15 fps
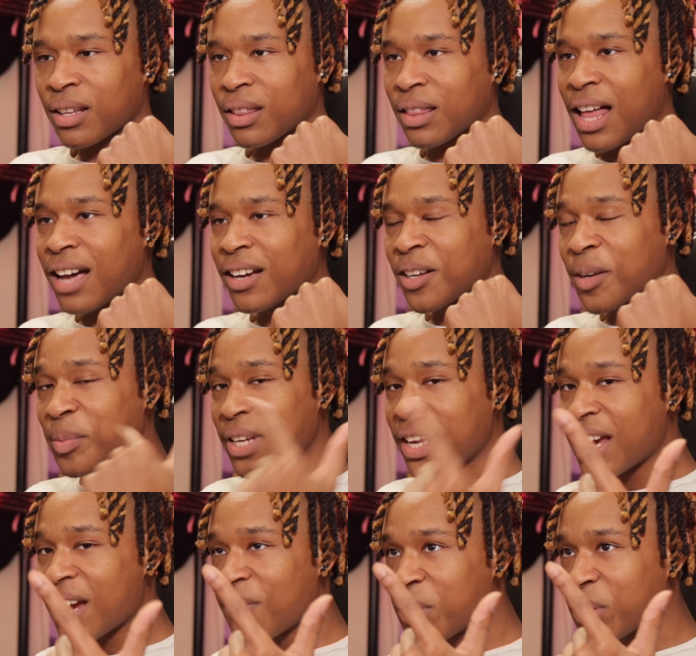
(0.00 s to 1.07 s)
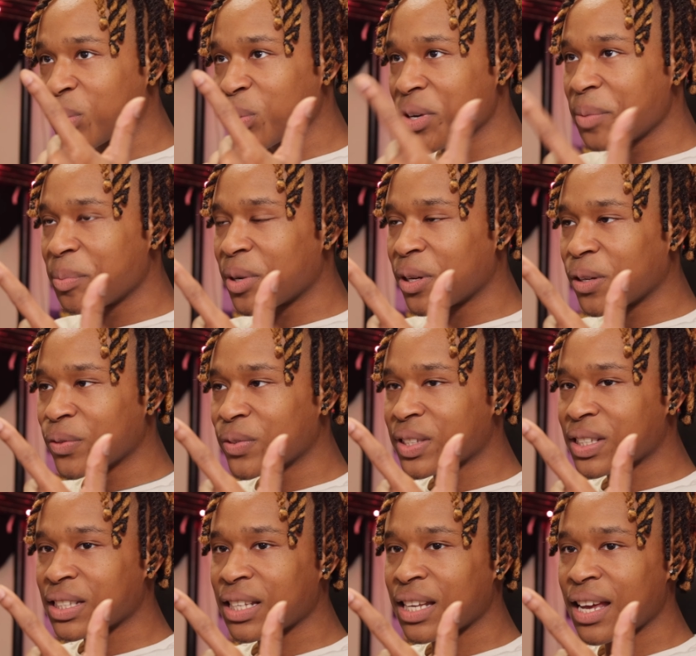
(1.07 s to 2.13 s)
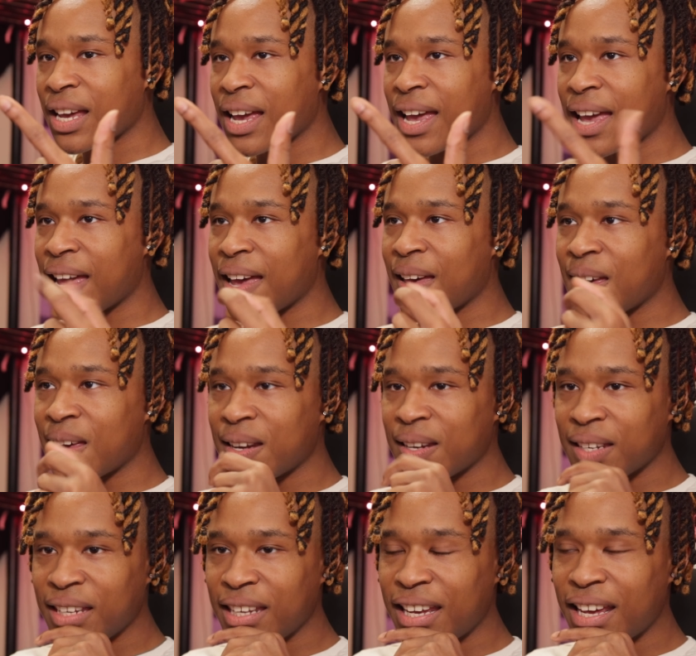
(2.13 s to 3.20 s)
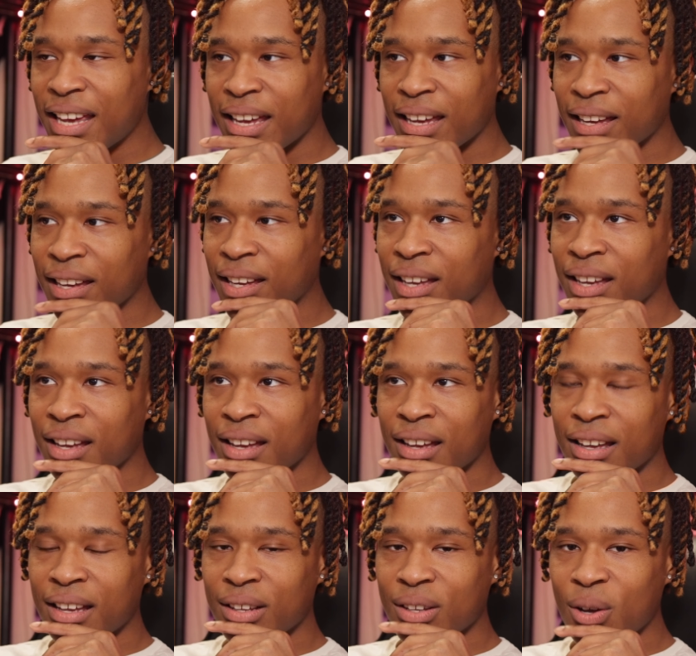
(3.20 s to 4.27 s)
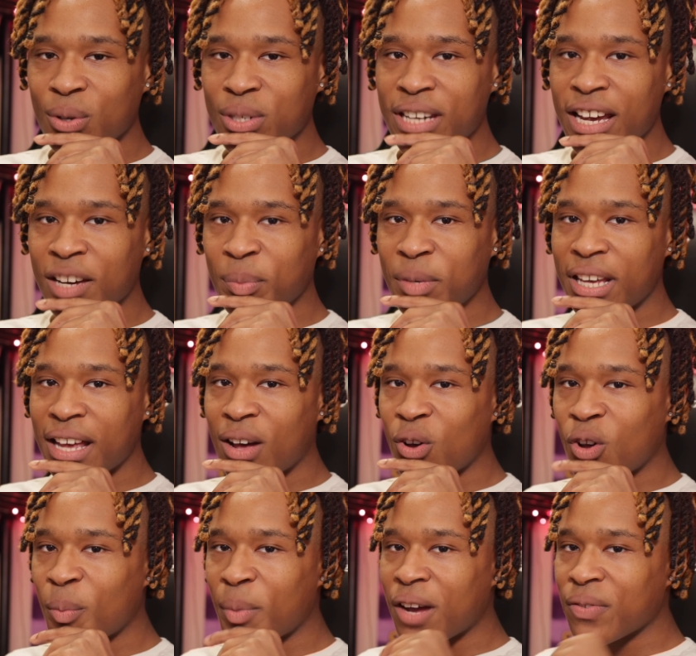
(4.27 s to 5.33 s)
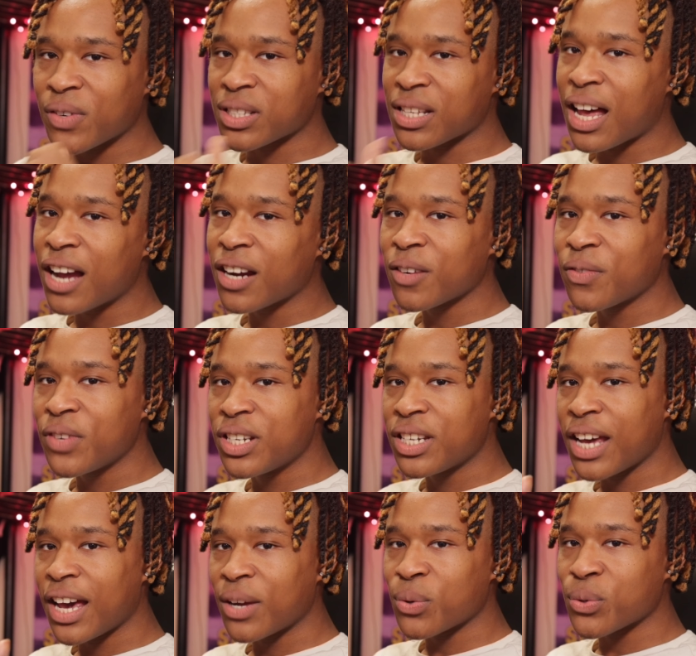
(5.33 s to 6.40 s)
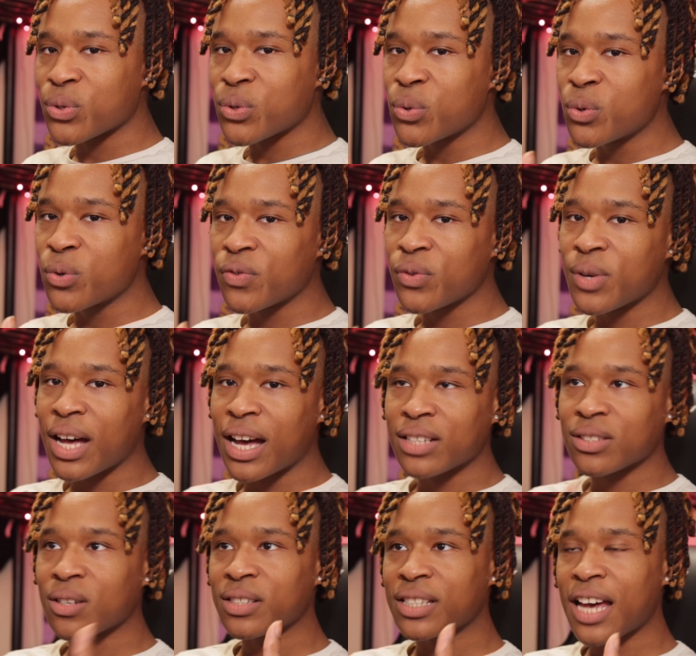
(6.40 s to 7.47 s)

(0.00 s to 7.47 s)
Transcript: lock update every three months. And yeah, go check me out on my photography channel too if you guys aren't